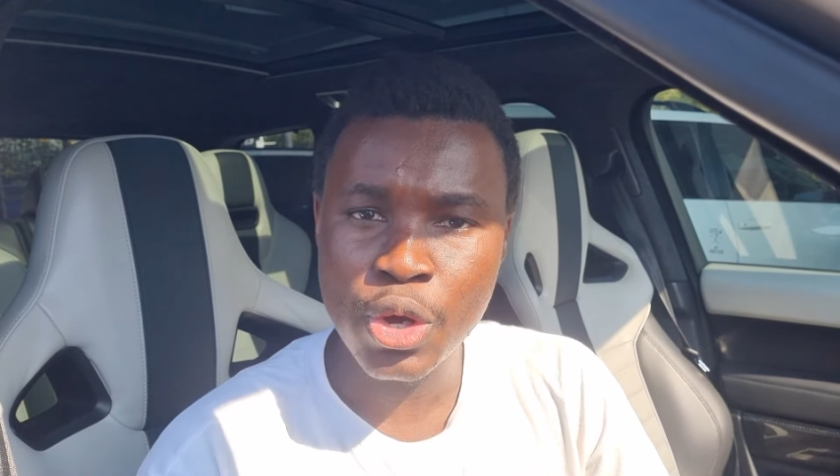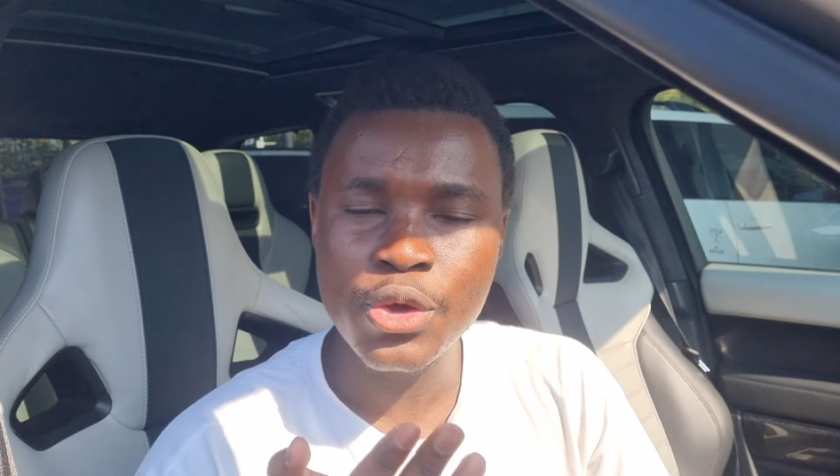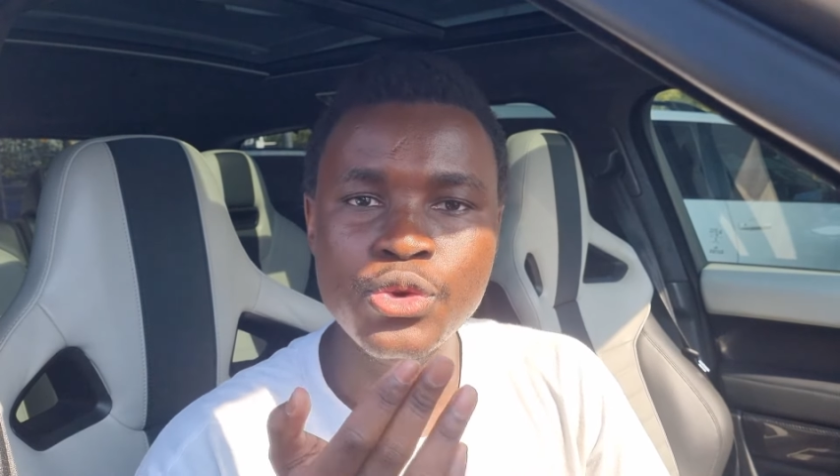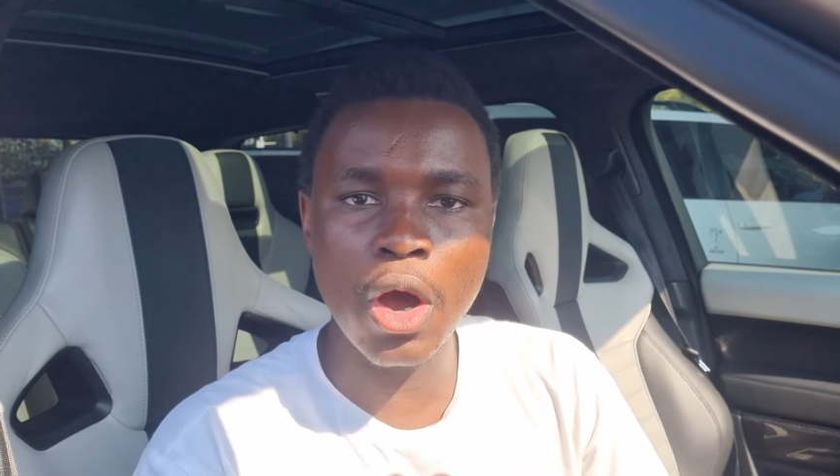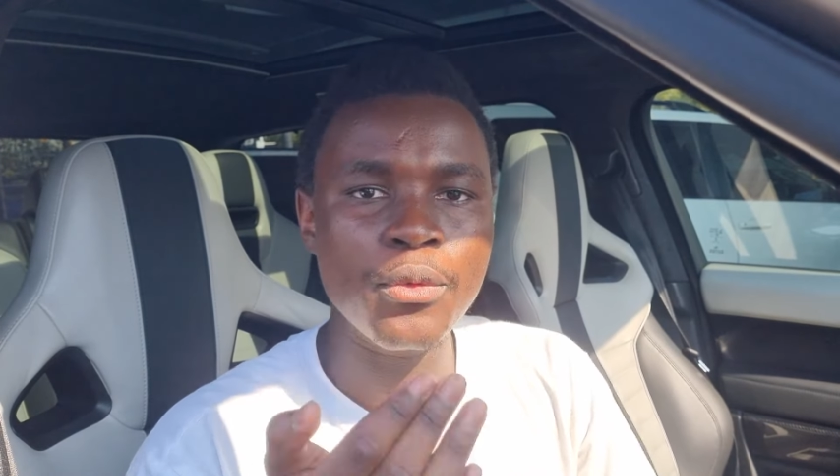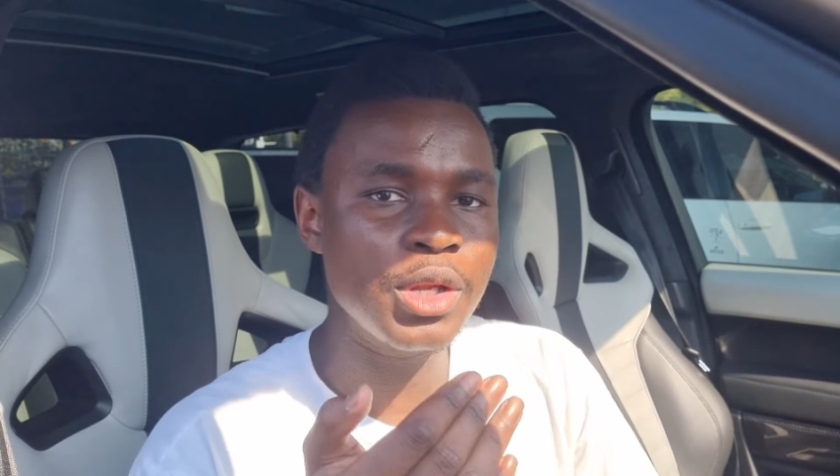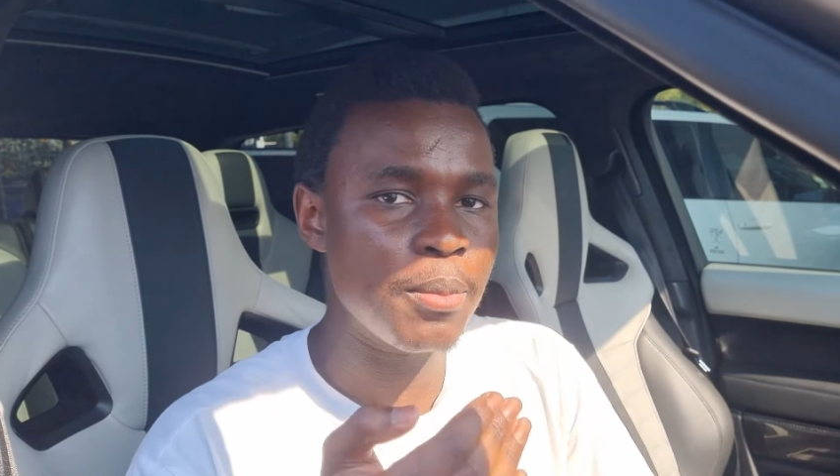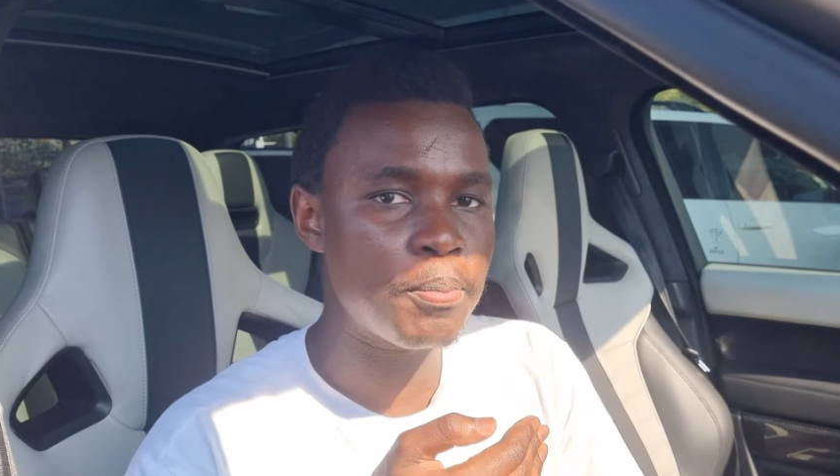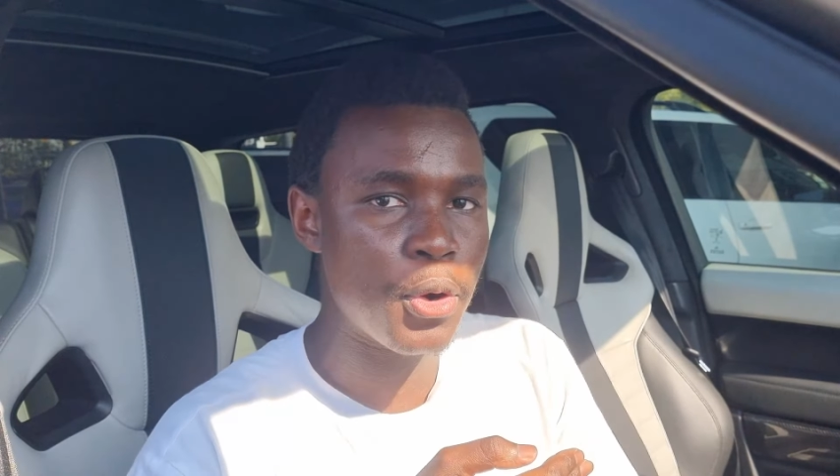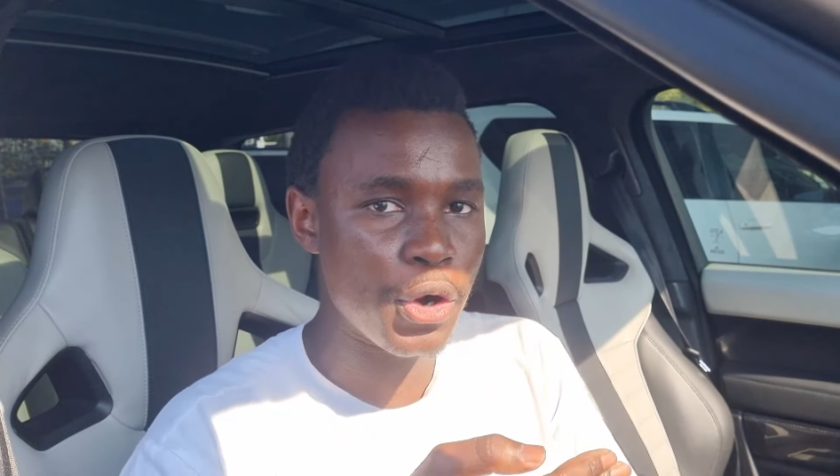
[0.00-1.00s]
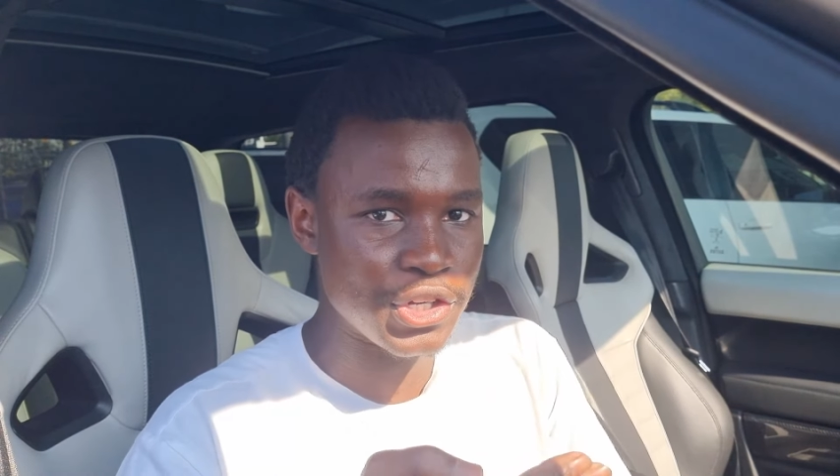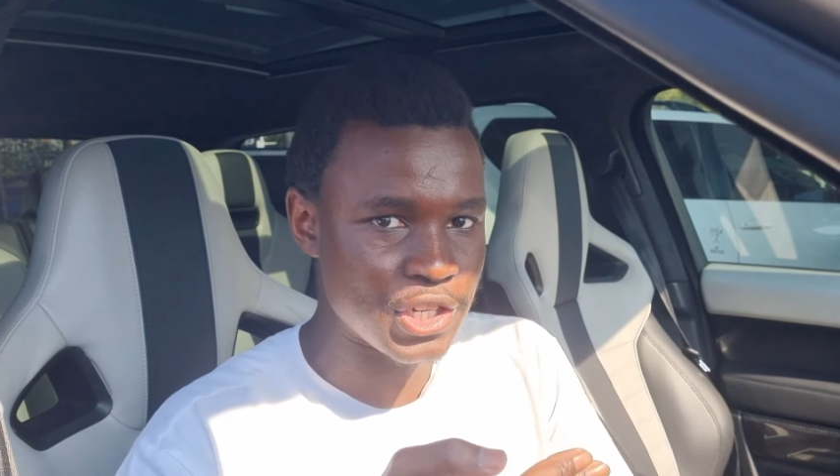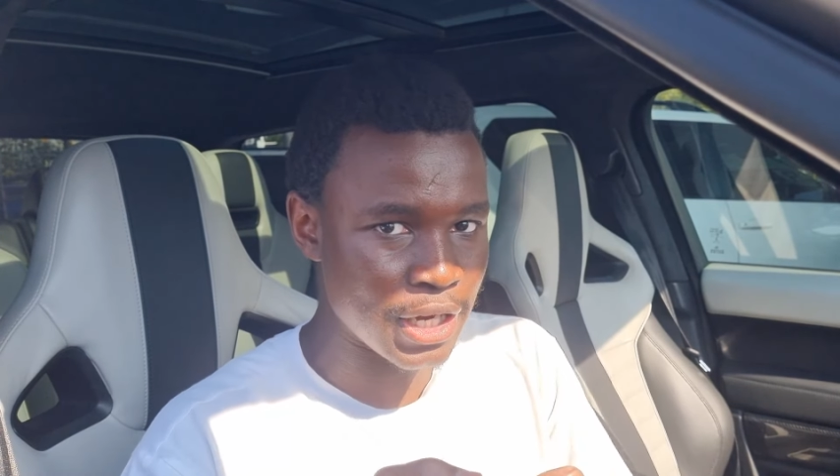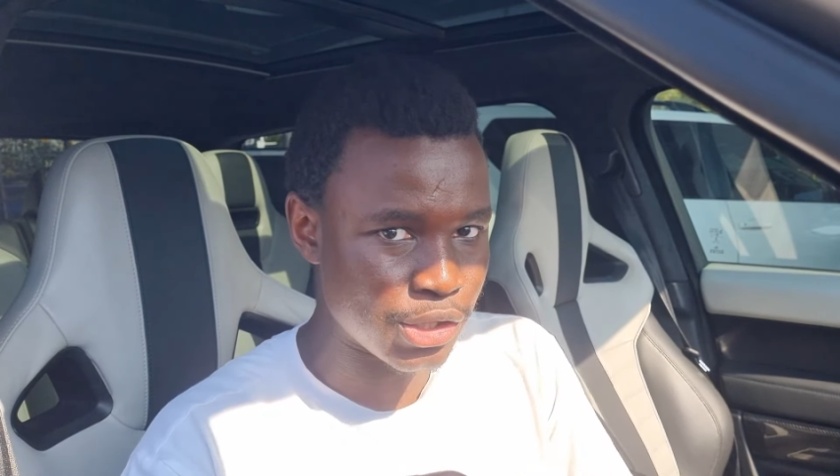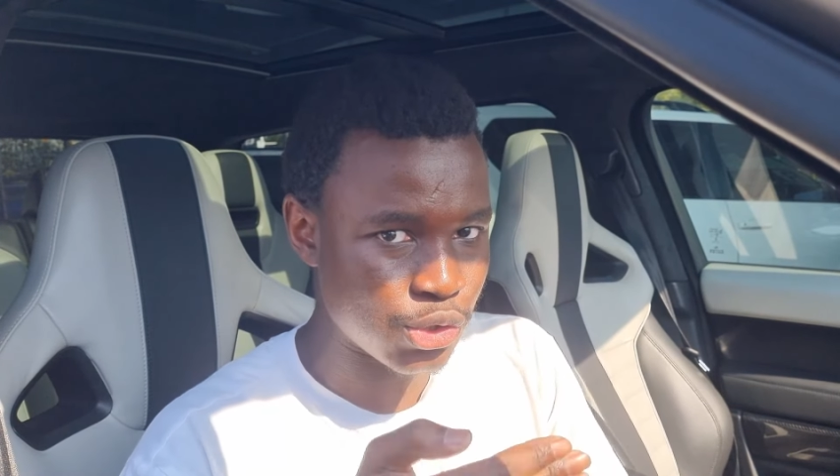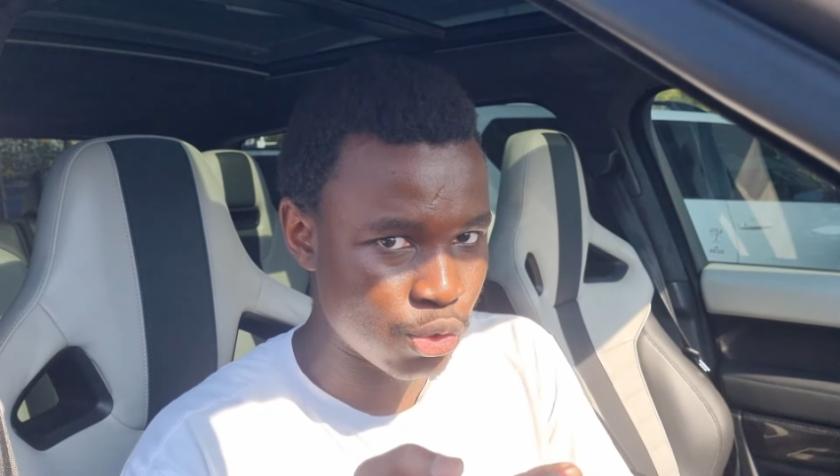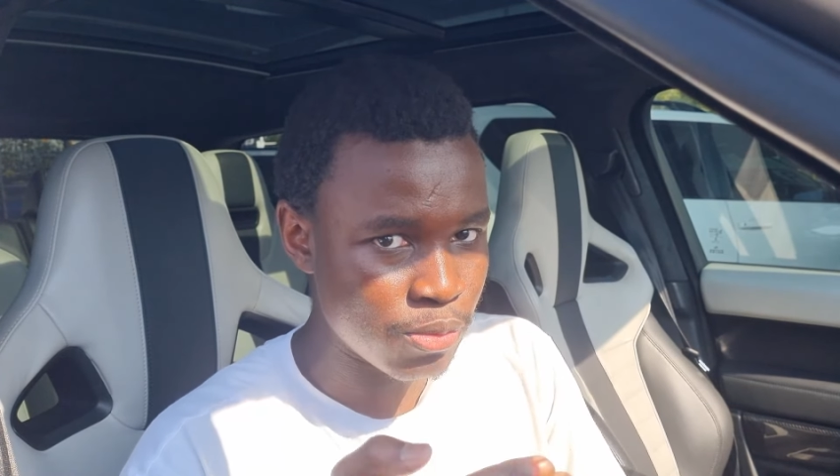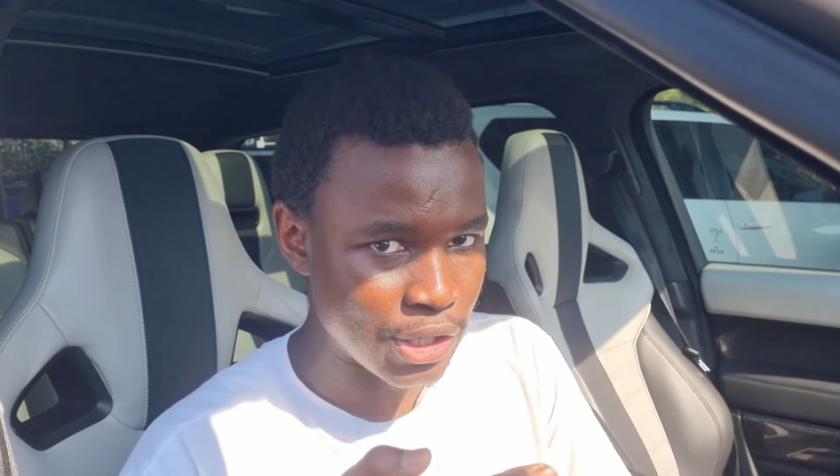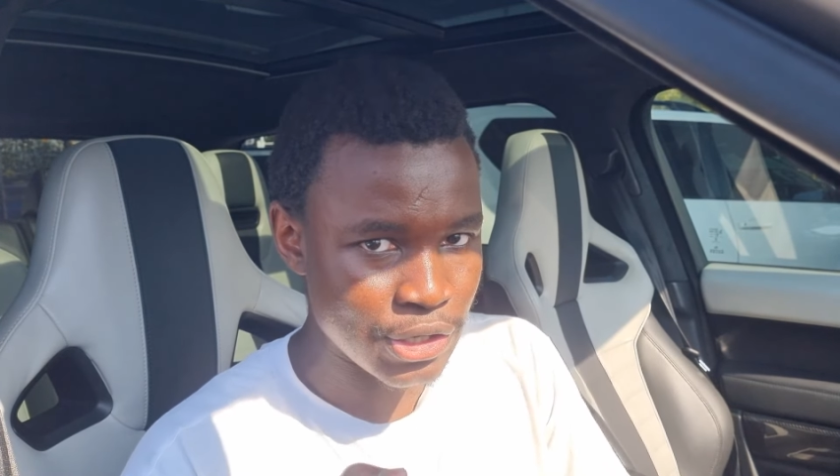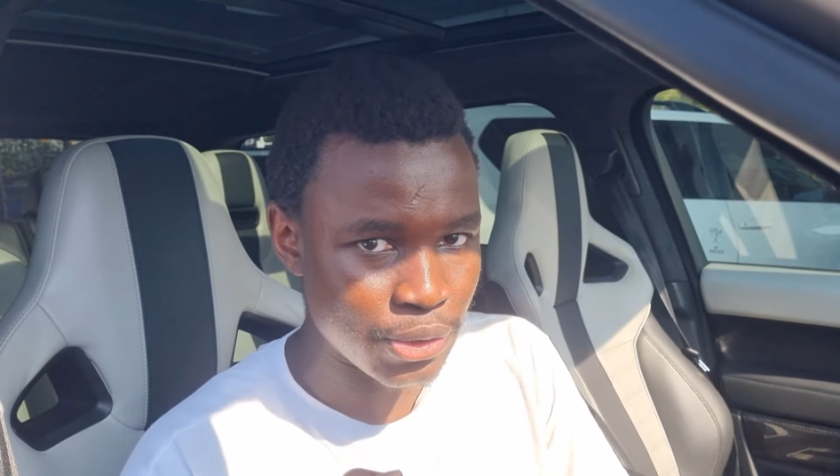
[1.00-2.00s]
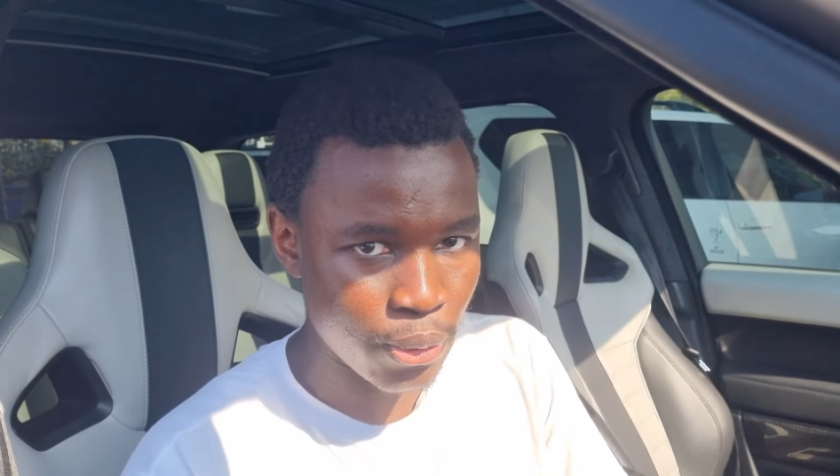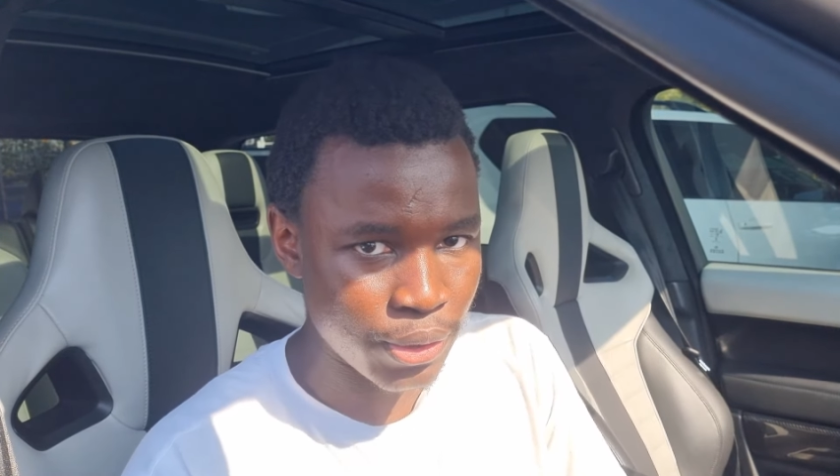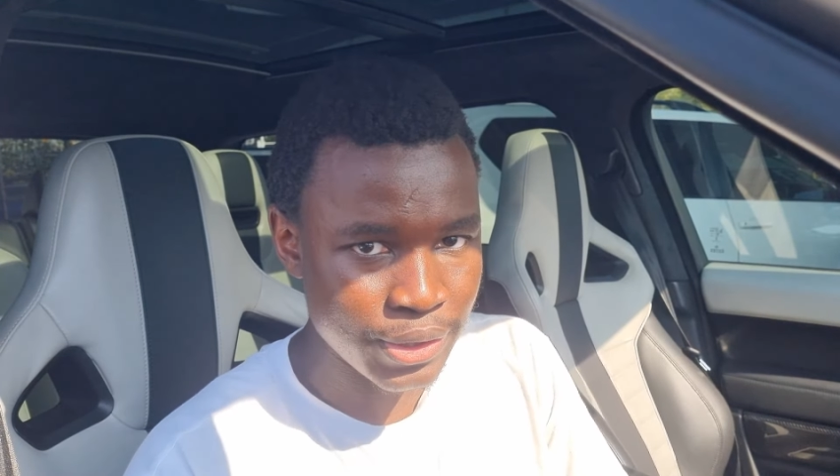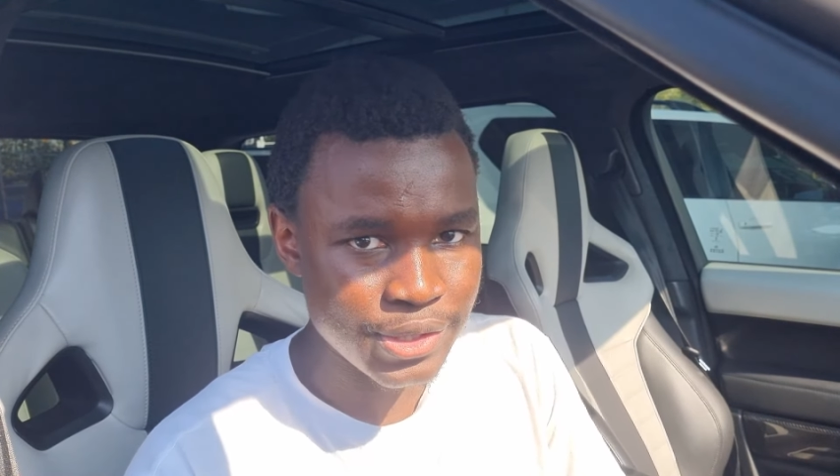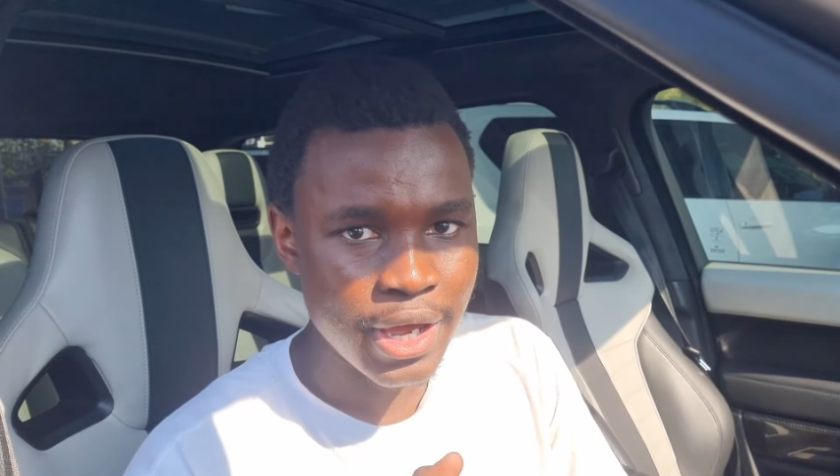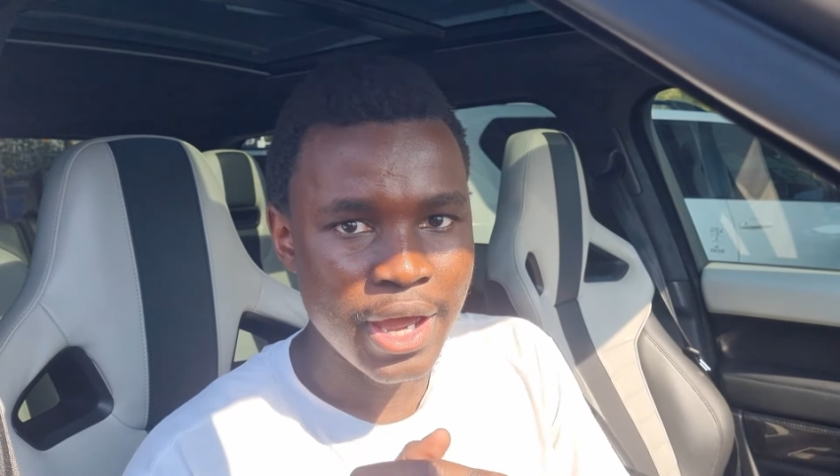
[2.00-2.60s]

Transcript: You can't really push it too much in the corners